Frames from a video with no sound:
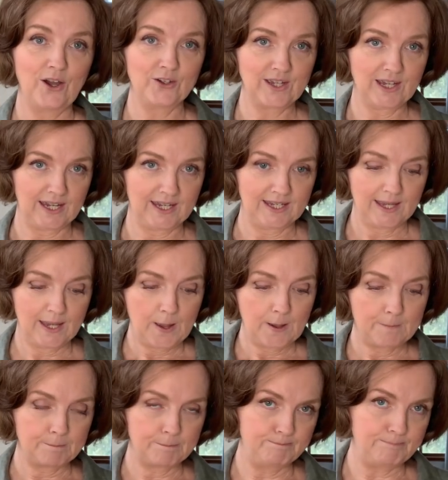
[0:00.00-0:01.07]
Okay,
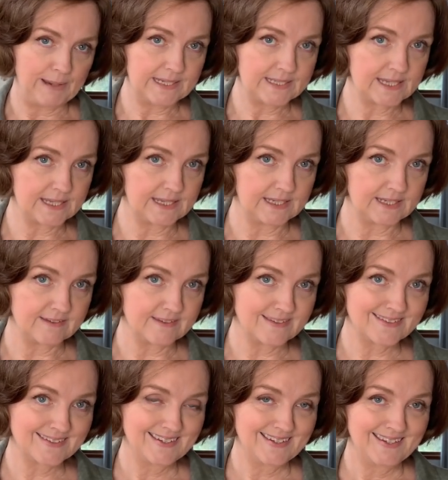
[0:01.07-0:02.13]
back to
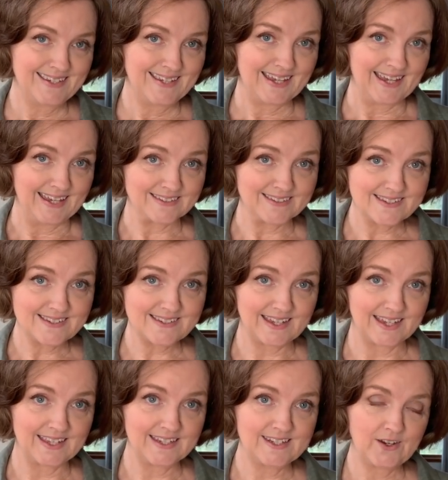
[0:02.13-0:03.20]
this. As I
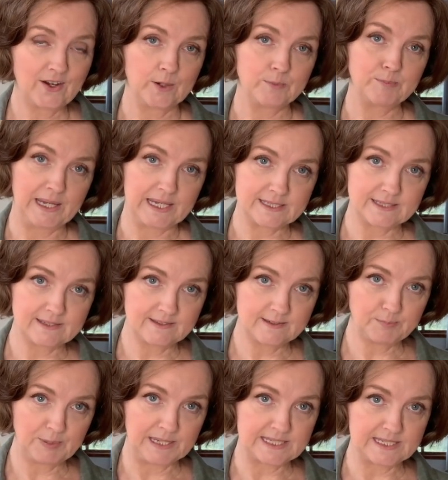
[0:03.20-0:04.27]
said, I painted
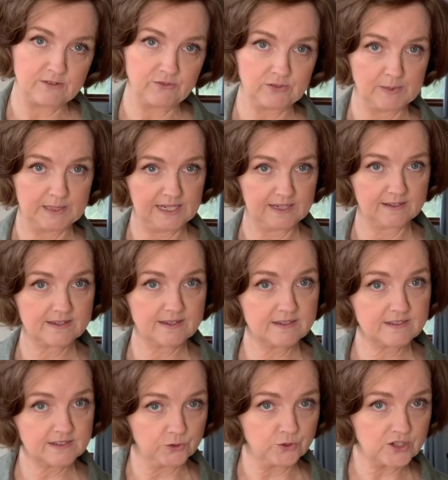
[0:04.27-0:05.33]
this painting for my next
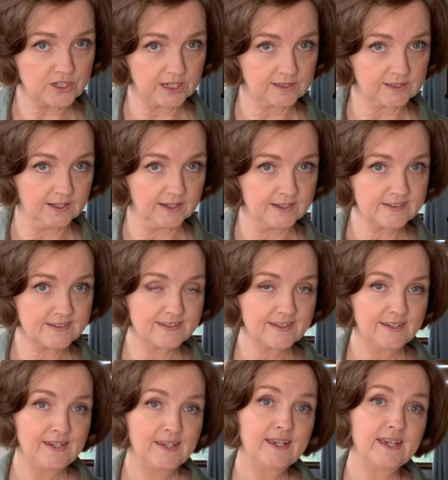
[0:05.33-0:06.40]
Skillshare class
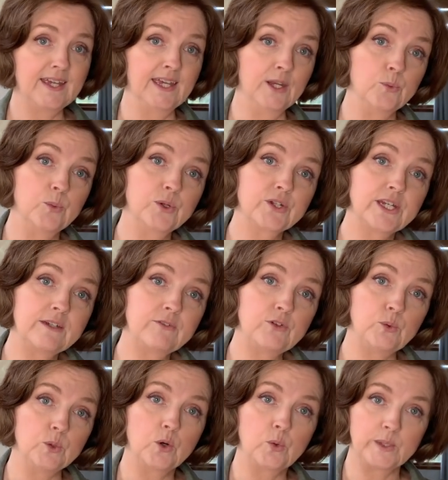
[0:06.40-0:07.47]
and I want to give
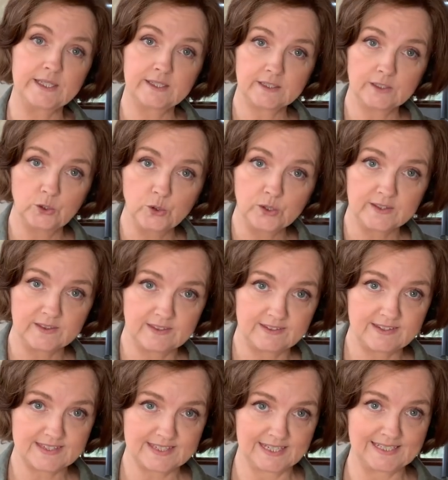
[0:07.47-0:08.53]
you a quick look at the
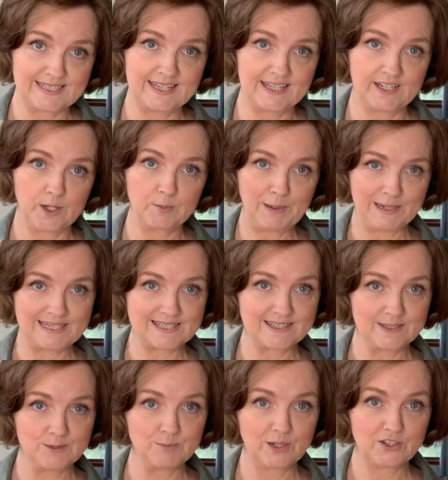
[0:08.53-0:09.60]
study that I
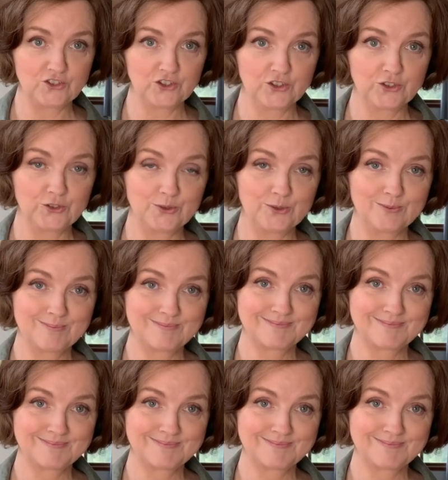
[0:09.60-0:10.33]
painted in my journal.